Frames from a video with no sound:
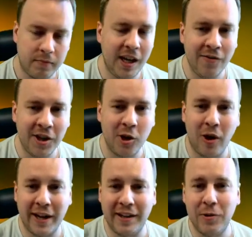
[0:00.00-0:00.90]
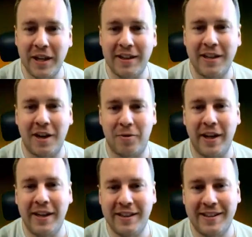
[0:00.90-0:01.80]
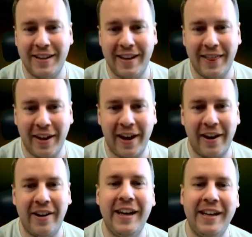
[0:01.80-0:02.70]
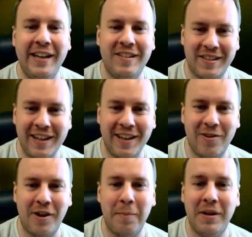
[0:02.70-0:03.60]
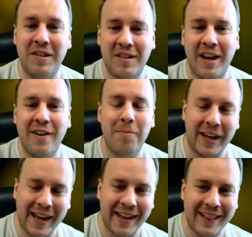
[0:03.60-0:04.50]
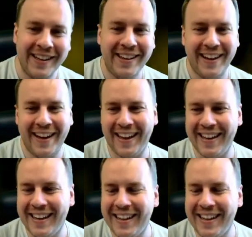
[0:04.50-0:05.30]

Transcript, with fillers: Even though I do hit a great uh, there, it is still gonna be safe, but again, it